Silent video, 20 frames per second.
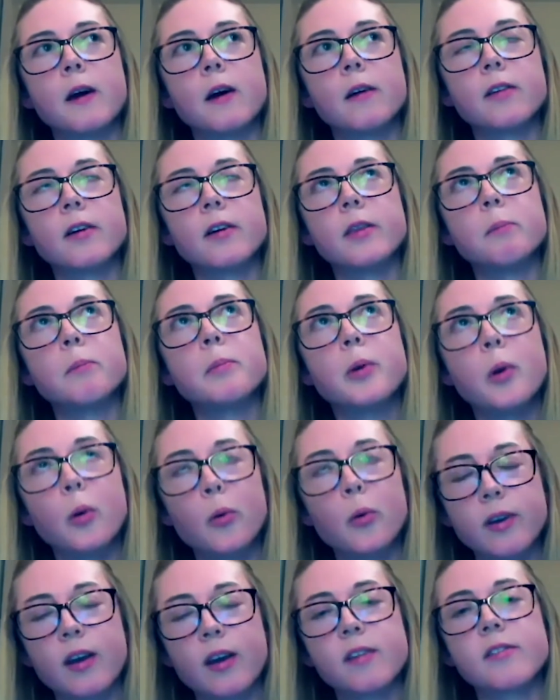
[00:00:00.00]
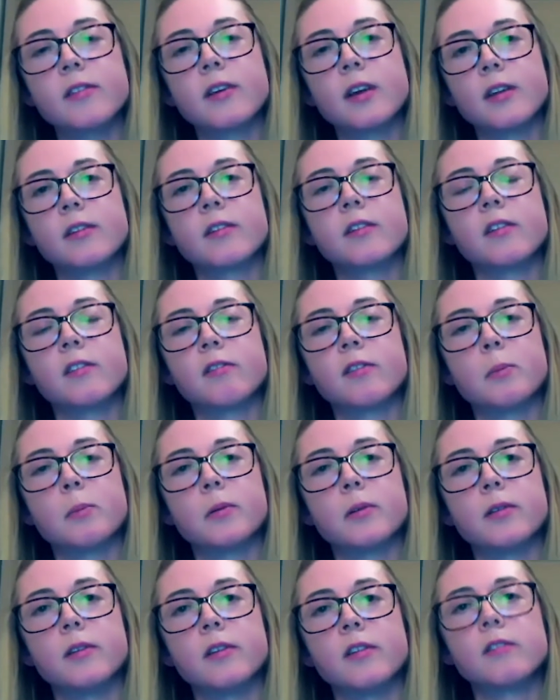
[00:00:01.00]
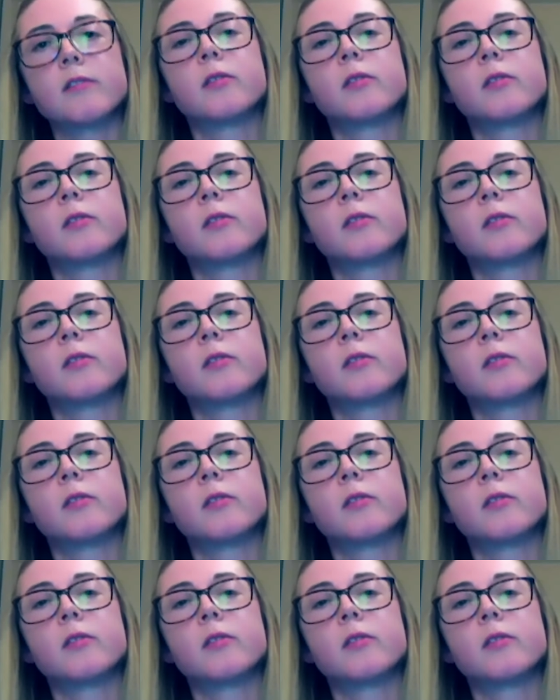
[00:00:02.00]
the protests against conscription is